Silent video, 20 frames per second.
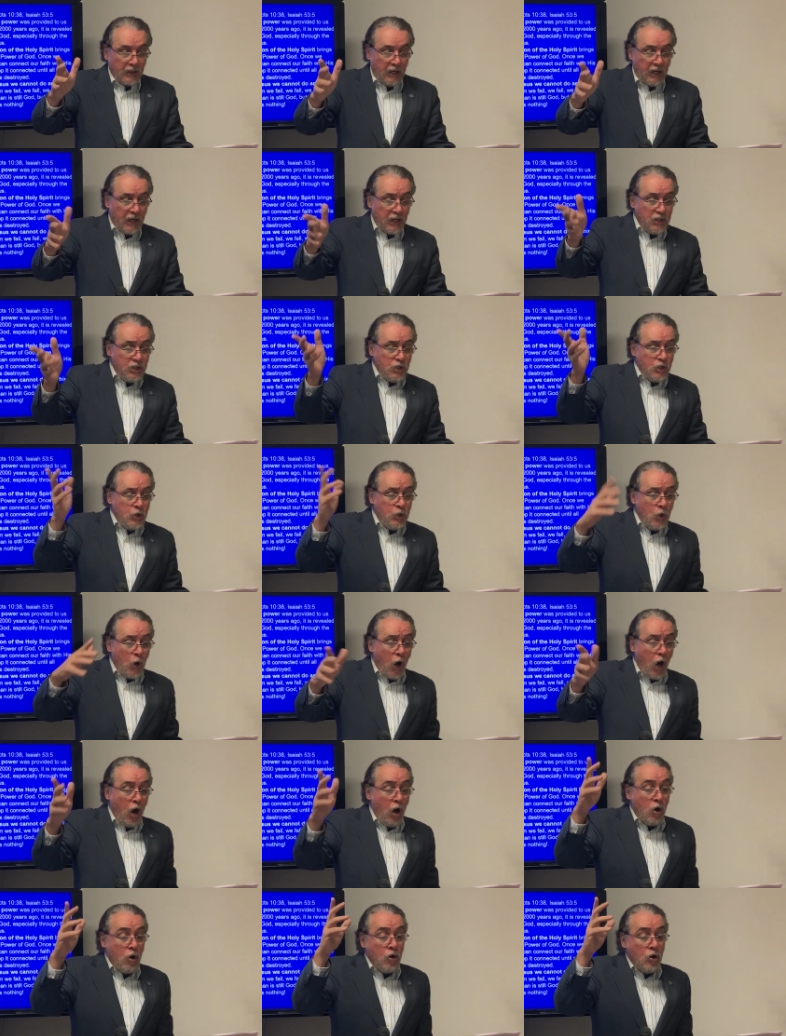And
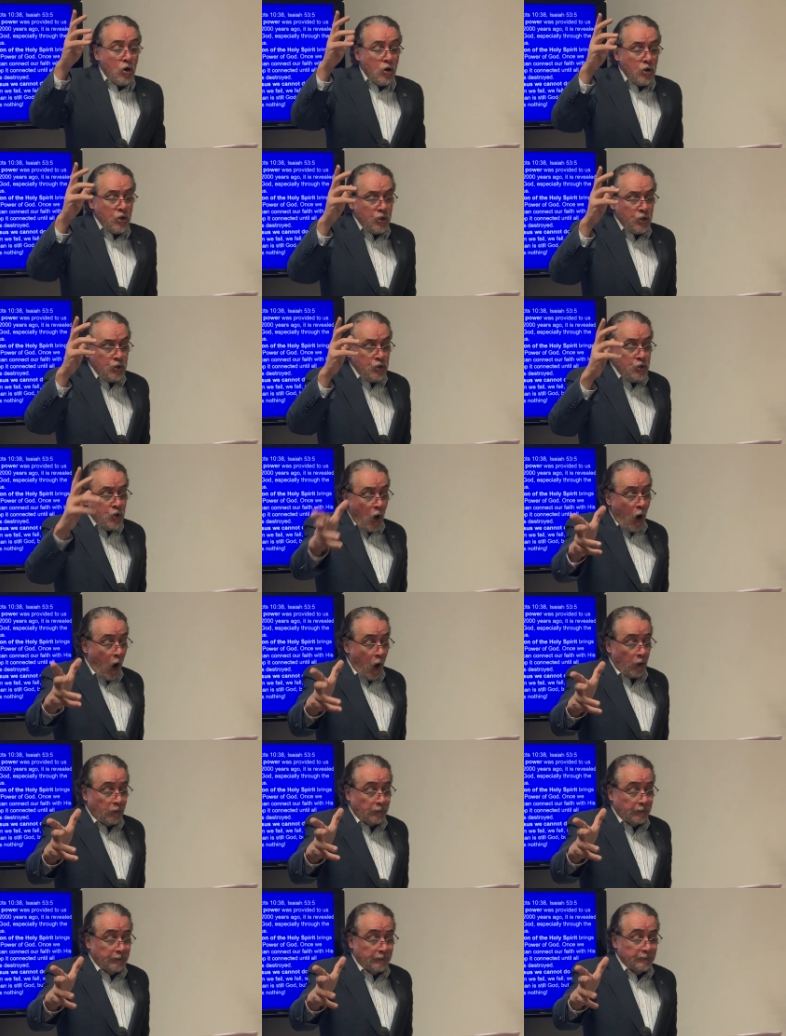your
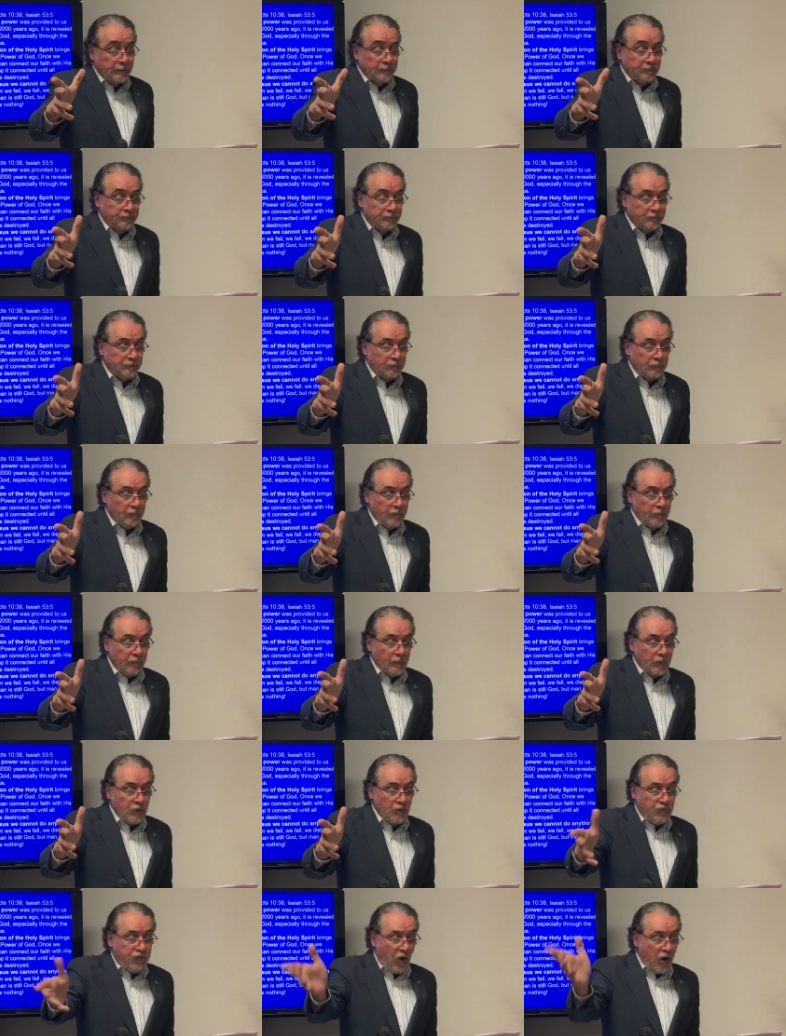yoke
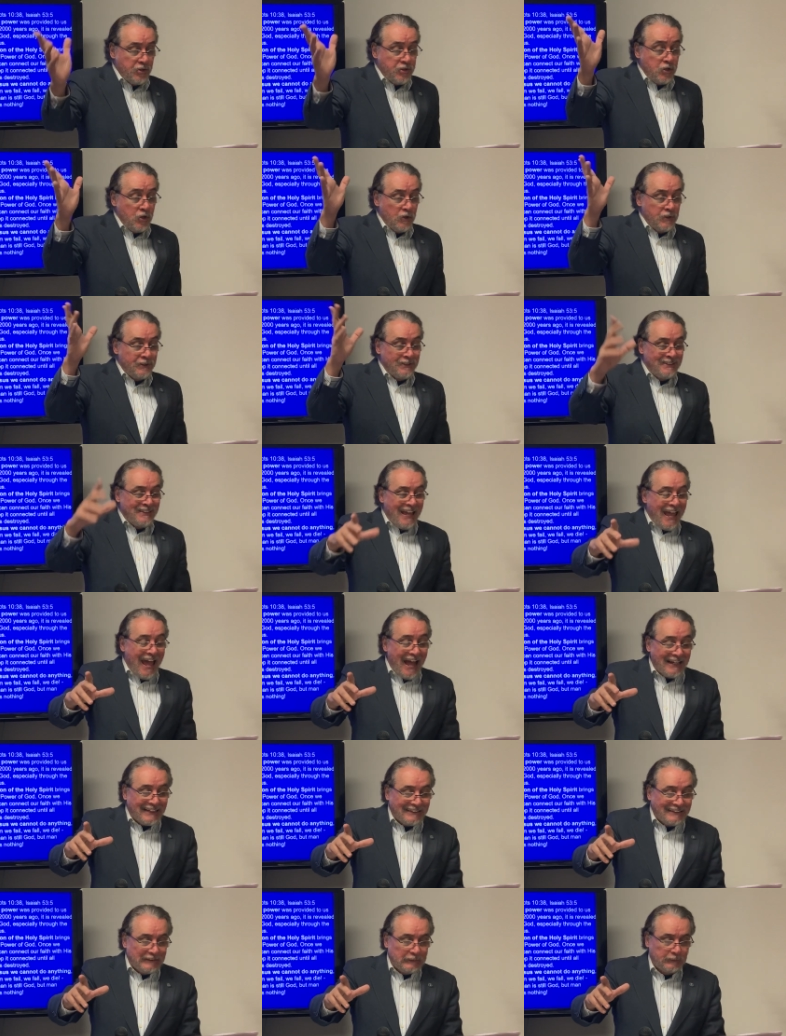from your
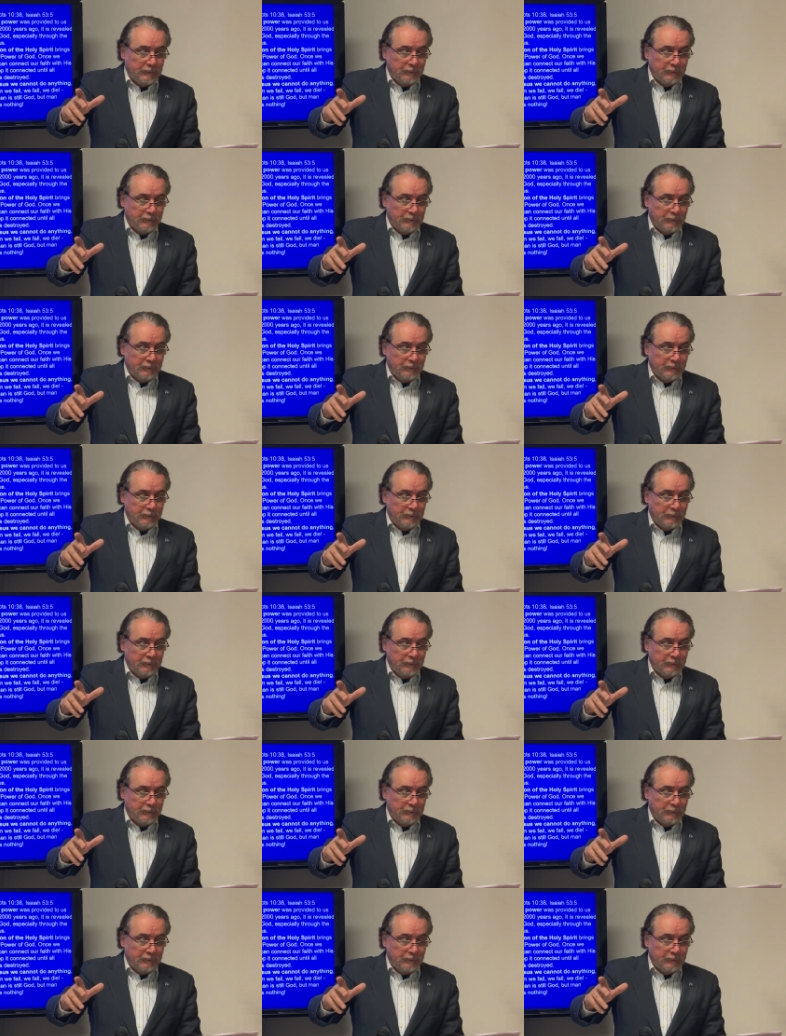neck